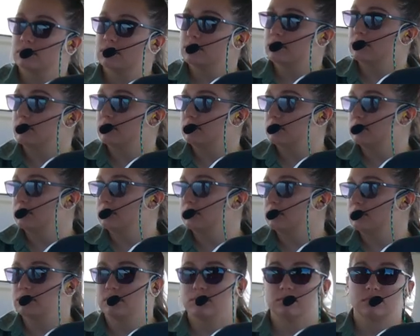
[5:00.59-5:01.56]

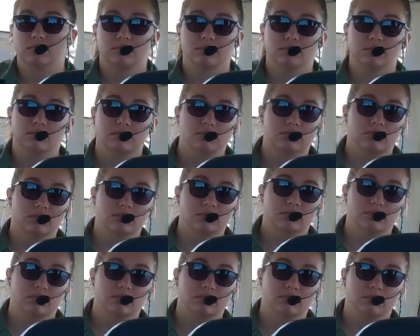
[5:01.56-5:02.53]

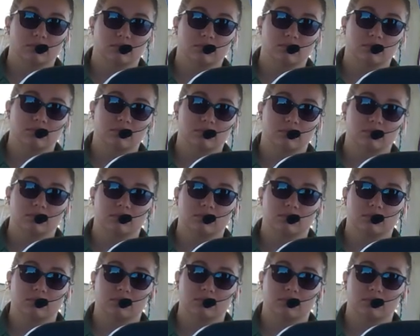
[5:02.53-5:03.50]

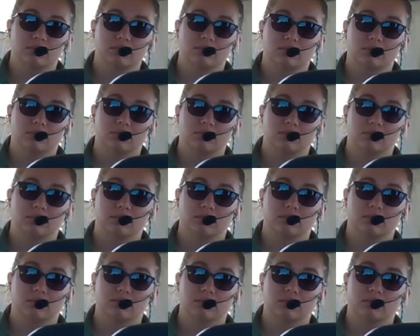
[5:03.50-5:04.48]

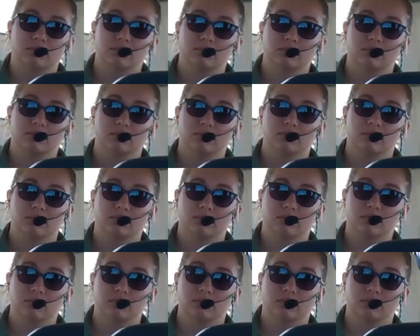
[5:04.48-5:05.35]
No words are spoken by the person on screen.